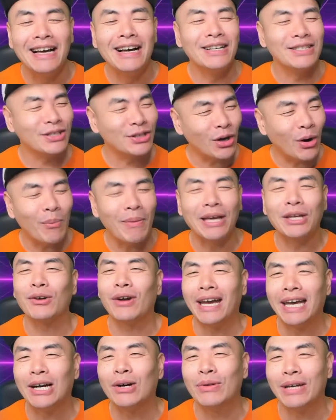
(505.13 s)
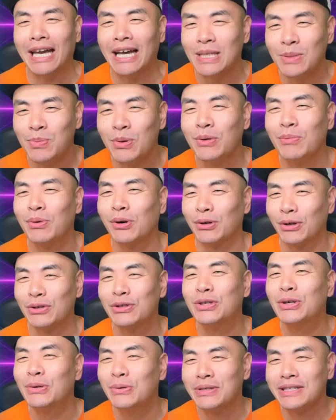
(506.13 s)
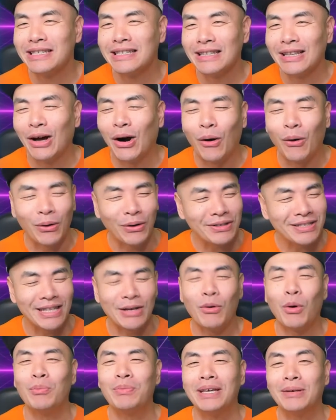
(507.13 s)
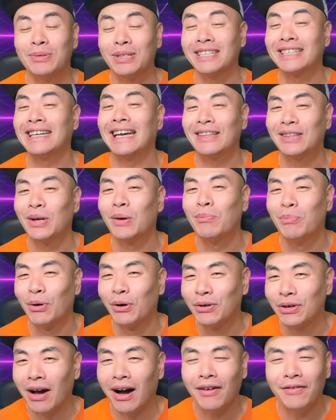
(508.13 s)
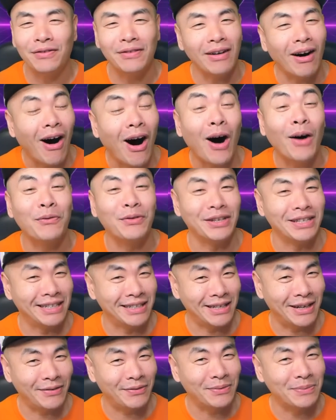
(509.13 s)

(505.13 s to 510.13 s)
So don't make your AoE HP burner too slow or else they won't be able to get their burn off often enough.